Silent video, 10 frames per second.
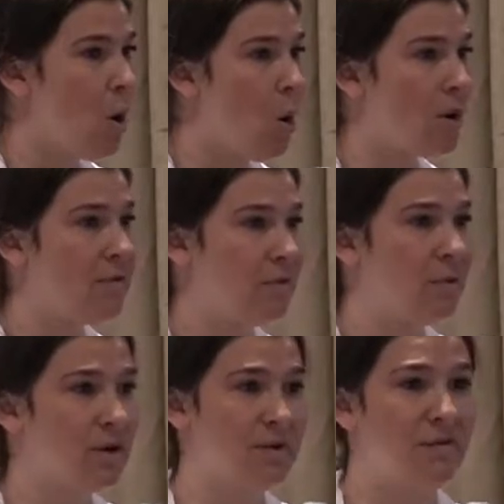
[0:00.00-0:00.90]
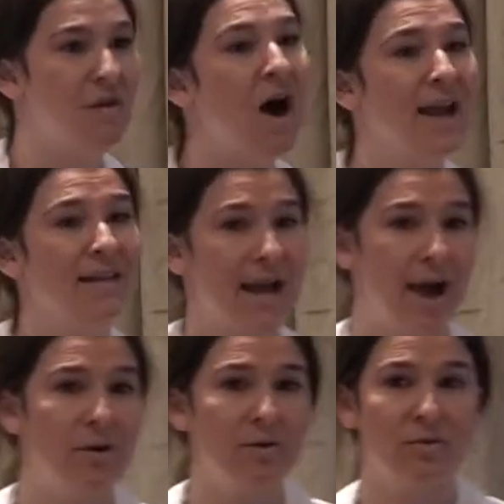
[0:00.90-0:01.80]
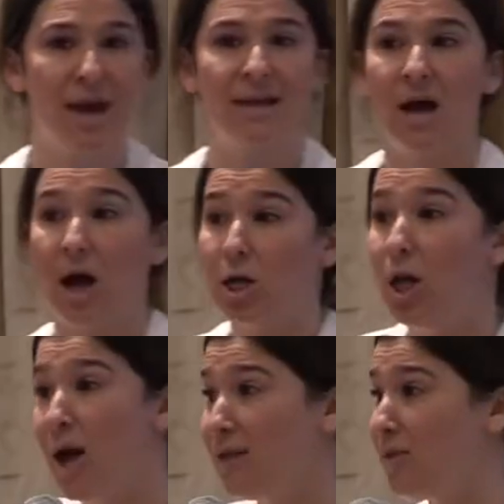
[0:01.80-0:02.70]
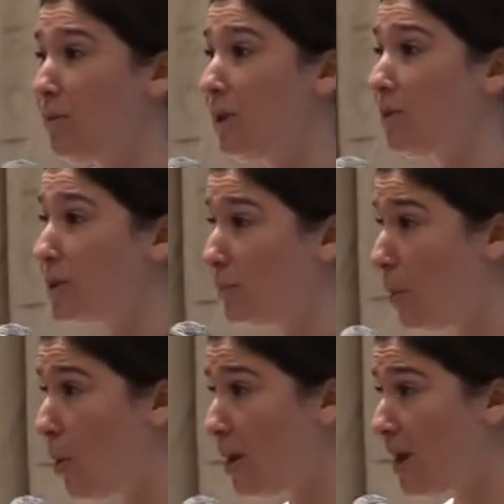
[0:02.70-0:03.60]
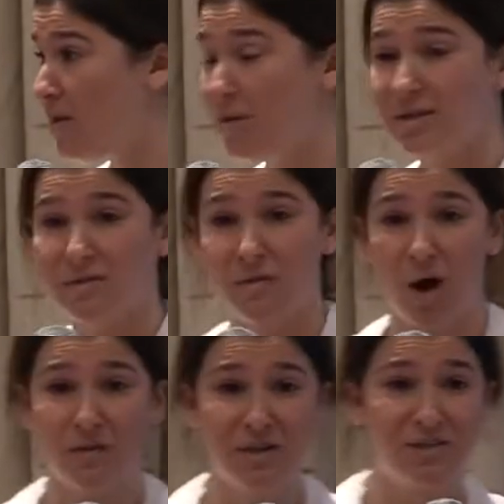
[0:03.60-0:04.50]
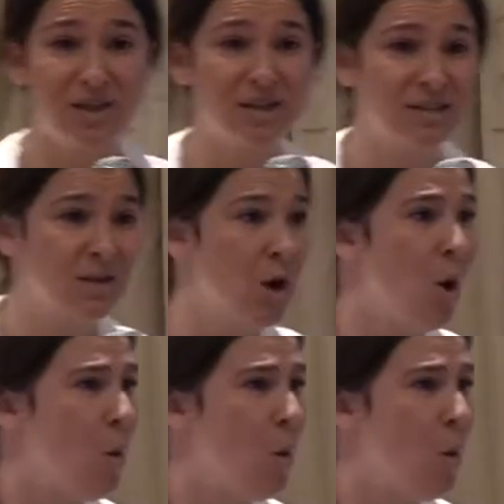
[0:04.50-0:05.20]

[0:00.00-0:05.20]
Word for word: or if we were to find out that a client that we were supporting was involved in this,